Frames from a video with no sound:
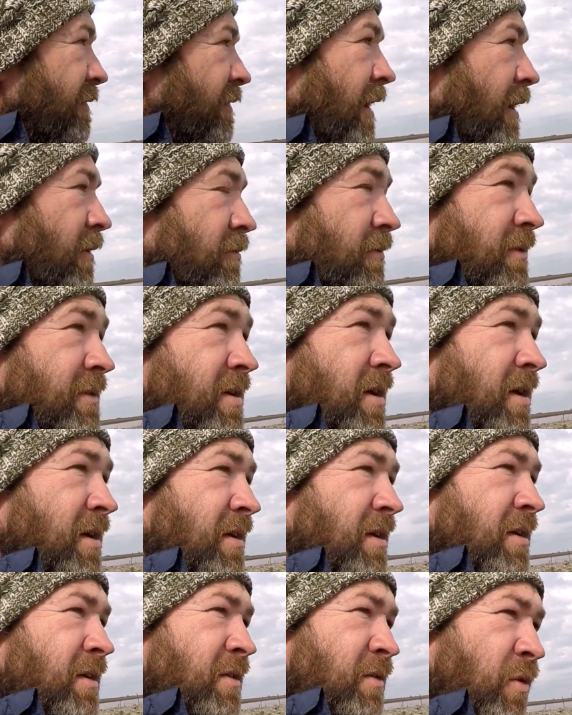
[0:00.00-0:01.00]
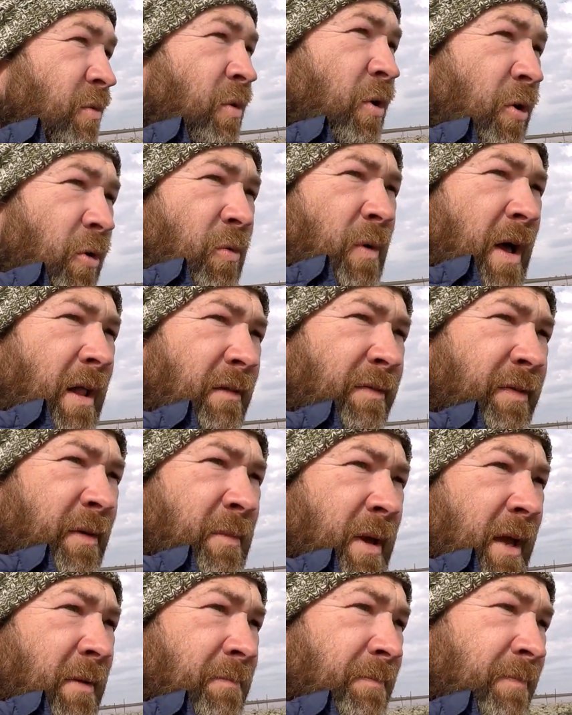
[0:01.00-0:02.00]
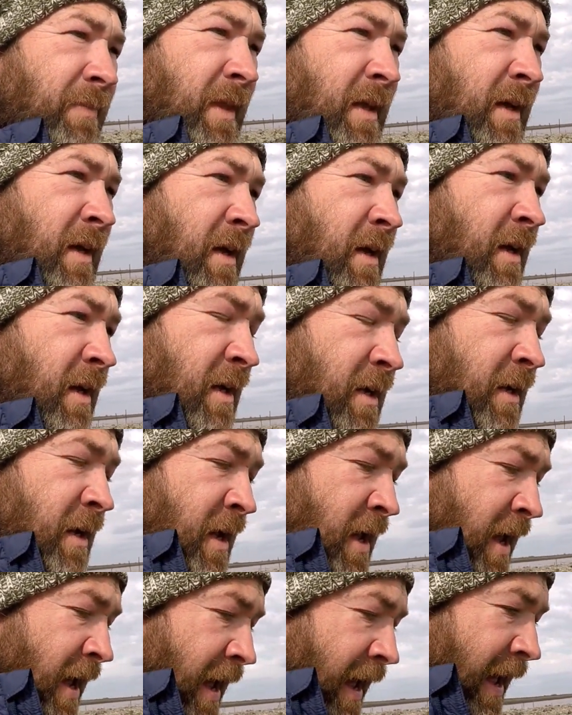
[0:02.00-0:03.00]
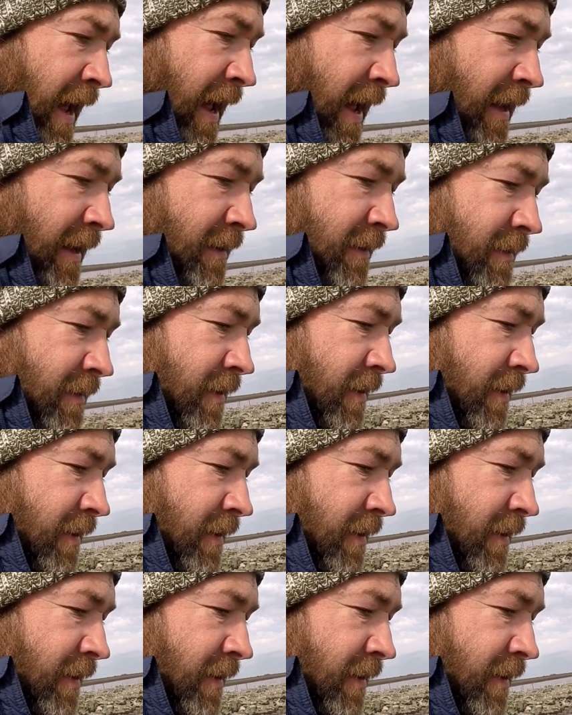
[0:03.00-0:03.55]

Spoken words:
found to work well for me. And